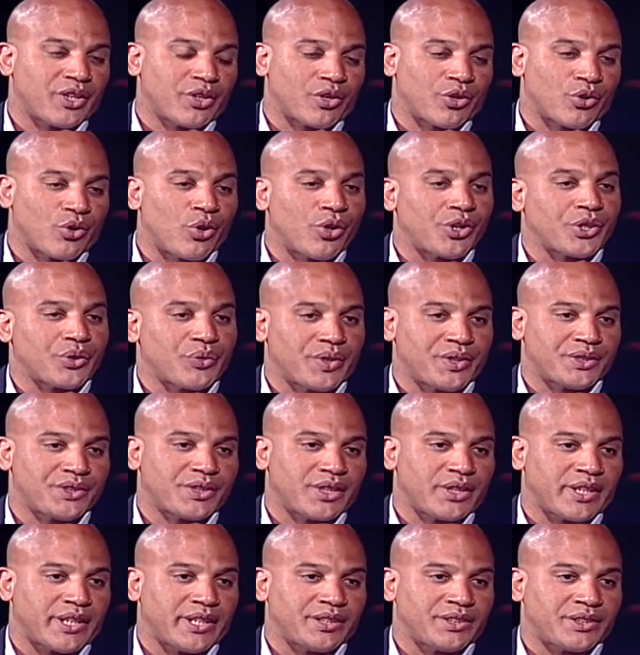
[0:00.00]
that are on your
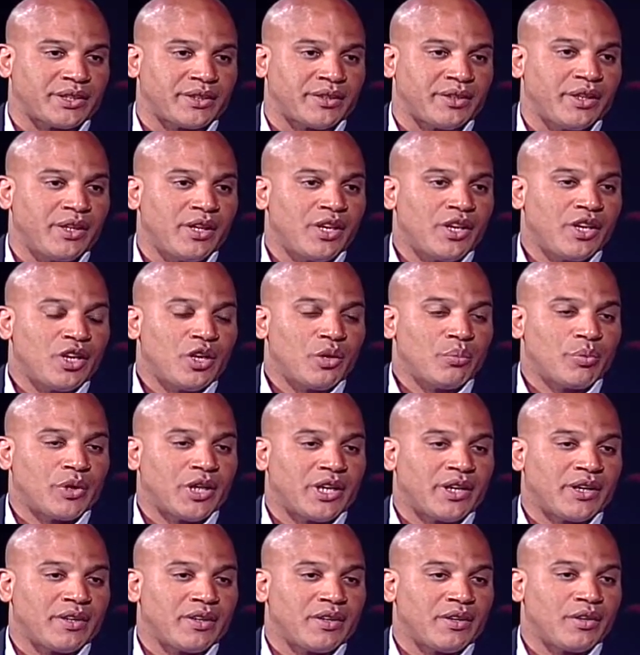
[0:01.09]
installation,
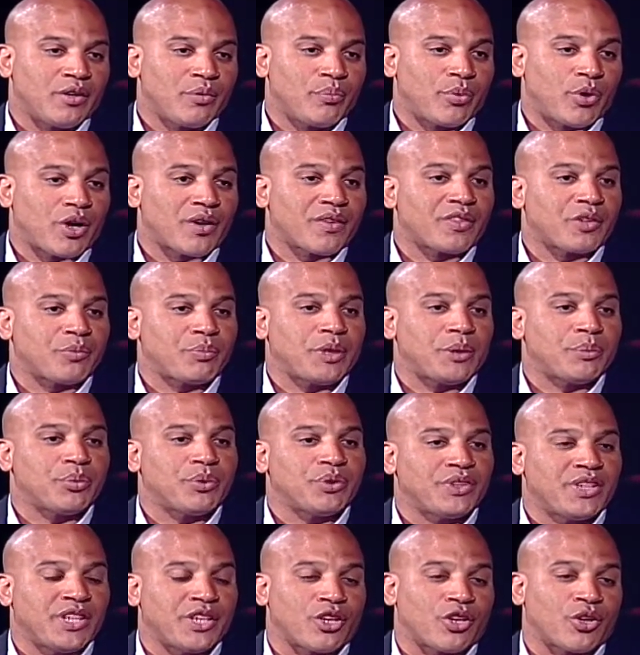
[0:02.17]
but part of the
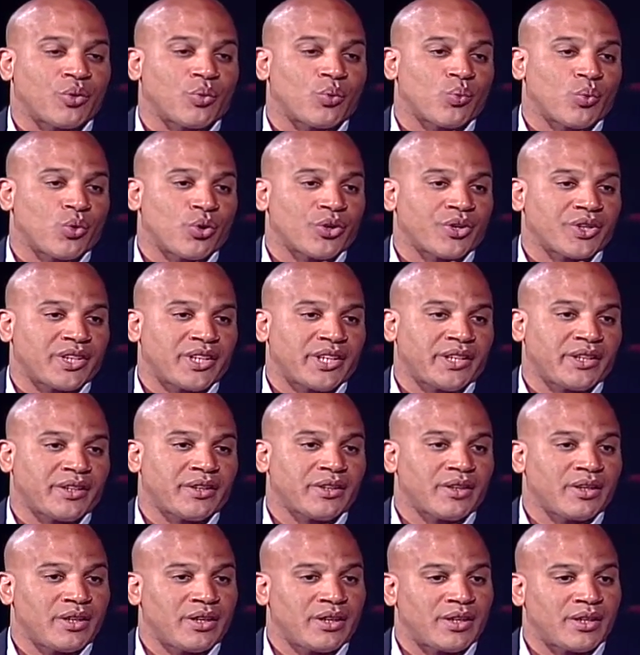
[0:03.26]
people that are
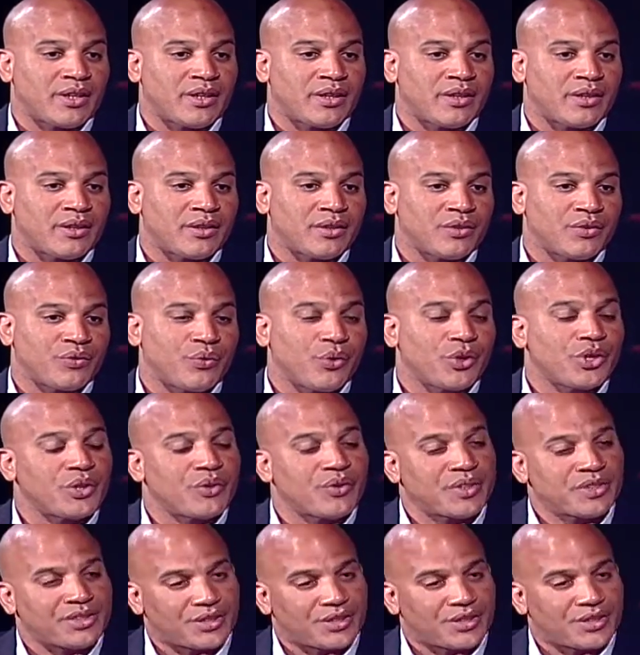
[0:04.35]
working for your